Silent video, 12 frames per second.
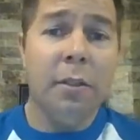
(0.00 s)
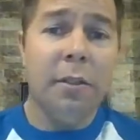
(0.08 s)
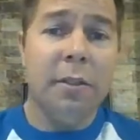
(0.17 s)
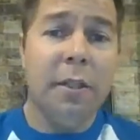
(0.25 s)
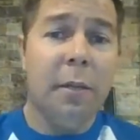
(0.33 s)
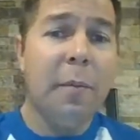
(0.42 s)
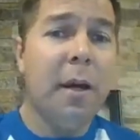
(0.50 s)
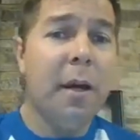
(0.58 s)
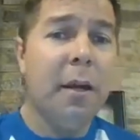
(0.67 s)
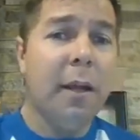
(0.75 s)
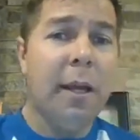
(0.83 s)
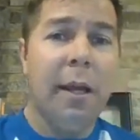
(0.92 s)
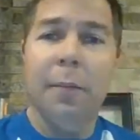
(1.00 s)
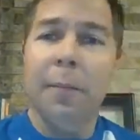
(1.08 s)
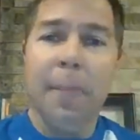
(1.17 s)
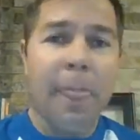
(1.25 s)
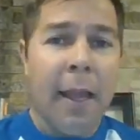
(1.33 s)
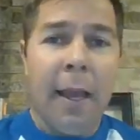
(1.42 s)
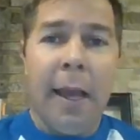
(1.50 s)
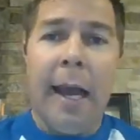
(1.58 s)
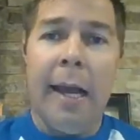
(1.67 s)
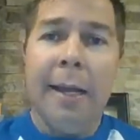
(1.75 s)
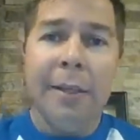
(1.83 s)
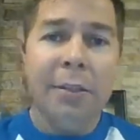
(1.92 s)
So tell me about it, kind of
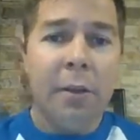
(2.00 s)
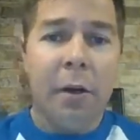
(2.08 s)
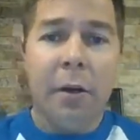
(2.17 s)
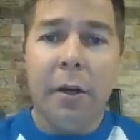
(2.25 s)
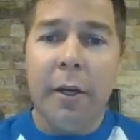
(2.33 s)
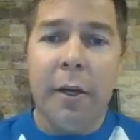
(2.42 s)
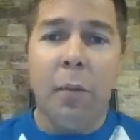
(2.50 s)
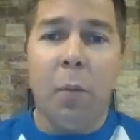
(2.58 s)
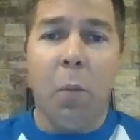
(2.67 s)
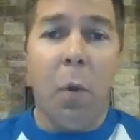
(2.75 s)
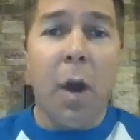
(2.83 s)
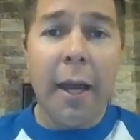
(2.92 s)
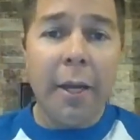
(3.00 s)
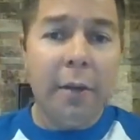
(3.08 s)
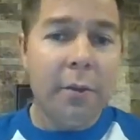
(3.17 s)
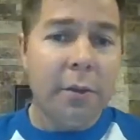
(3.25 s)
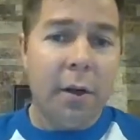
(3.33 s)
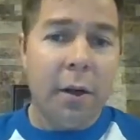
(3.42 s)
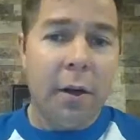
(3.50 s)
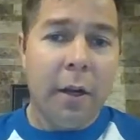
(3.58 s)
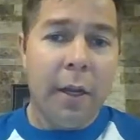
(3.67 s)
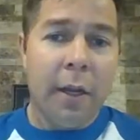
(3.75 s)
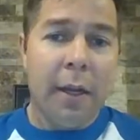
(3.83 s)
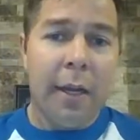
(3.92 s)
how you started it, why you started
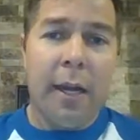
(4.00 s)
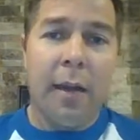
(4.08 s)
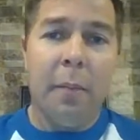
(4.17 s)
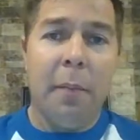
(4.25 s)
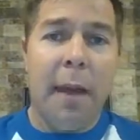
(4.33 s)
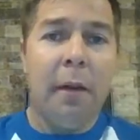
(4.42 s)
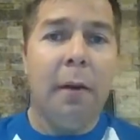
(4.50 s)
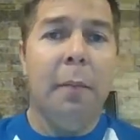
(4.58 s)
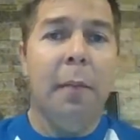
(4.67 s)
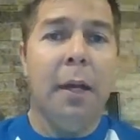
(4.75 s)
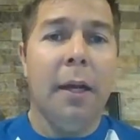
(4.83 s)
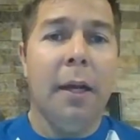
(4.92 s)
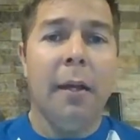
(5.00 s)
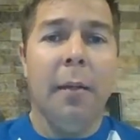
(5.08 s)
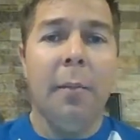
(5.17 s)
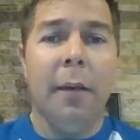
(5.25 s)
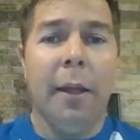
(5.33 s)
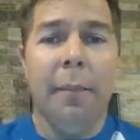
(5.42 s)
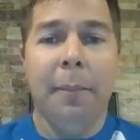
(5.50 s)
it, and kind of the background behind the company.